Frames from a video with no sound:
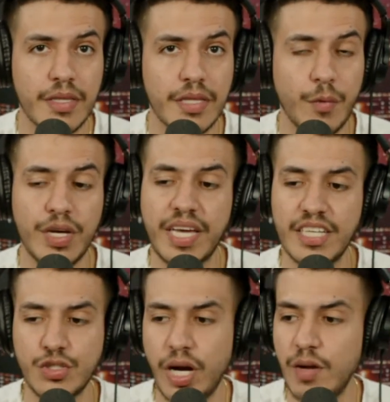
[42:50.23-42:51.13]
That we
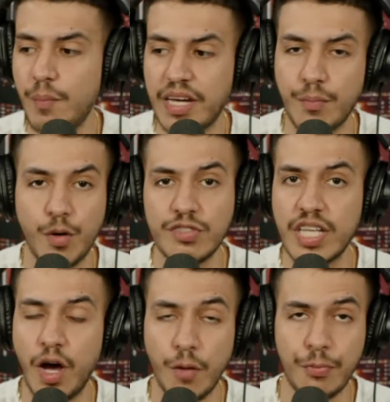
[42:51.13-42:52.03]
can't try to make moves
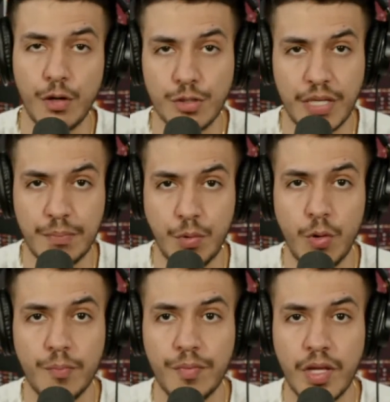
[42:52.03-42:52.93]
to help those
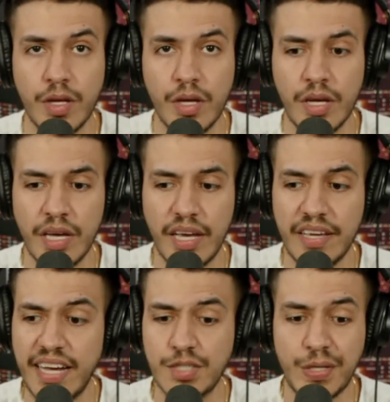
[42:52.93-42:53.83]
people. And
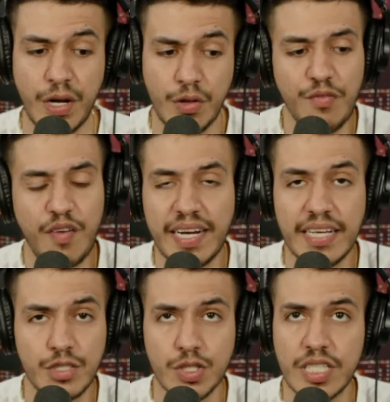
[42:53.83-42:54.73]
guys, we know the
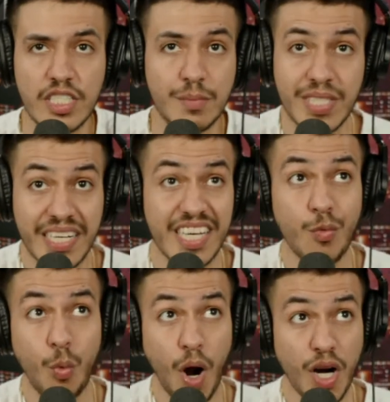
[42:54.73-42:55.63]
financial system's going to get
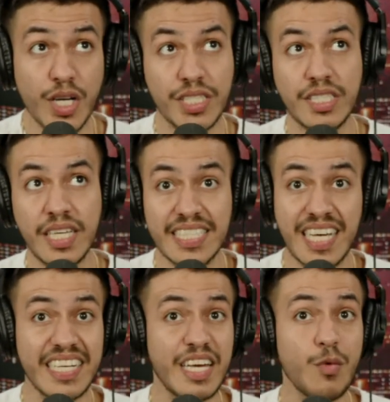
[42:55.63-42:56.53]
worse. It's
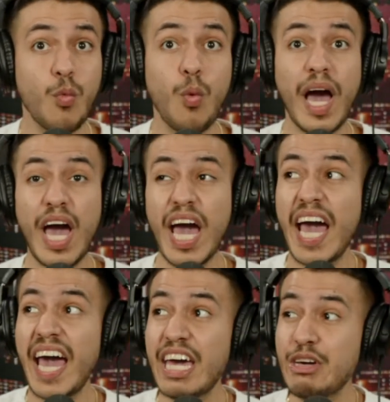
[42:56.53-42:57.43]
going to get
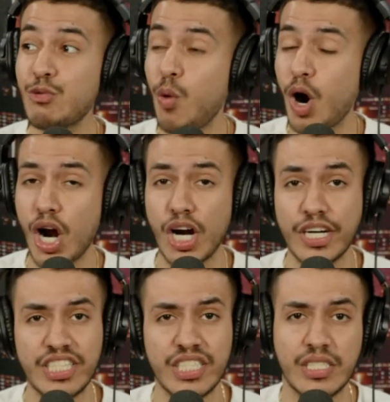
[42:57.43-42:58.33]
way
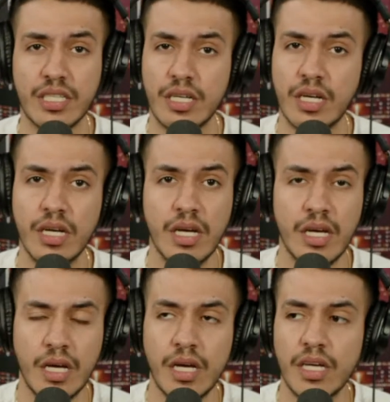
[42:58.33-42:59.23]
worse.
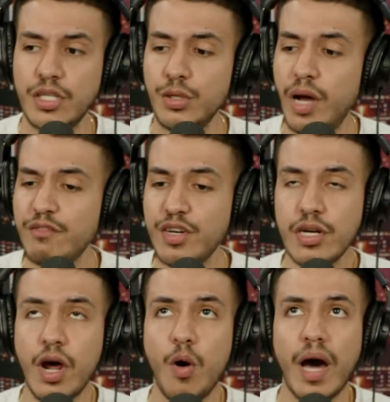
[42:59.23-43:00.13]
You have
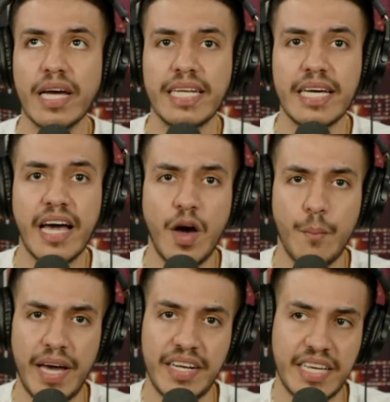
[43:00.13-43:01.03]
no idea how
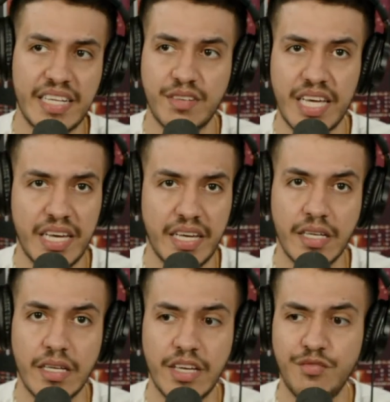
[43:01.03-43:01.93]
bad it can get.
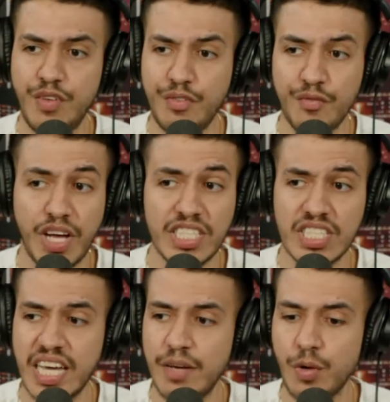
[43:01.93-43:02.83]
And if
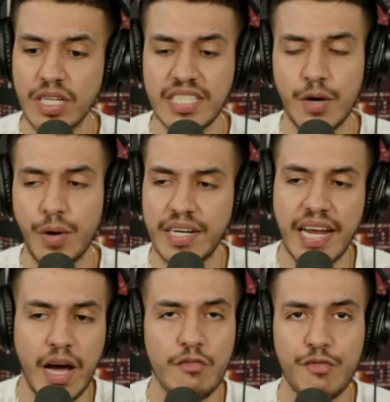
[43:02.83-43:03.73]
inflation's at where it's at right
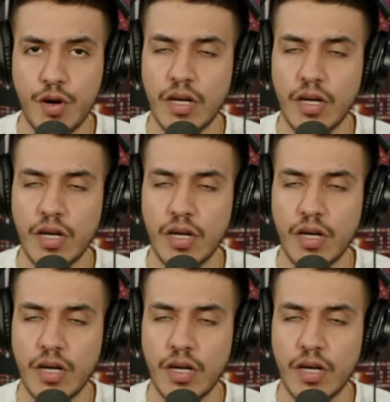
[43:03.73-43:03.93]
now and food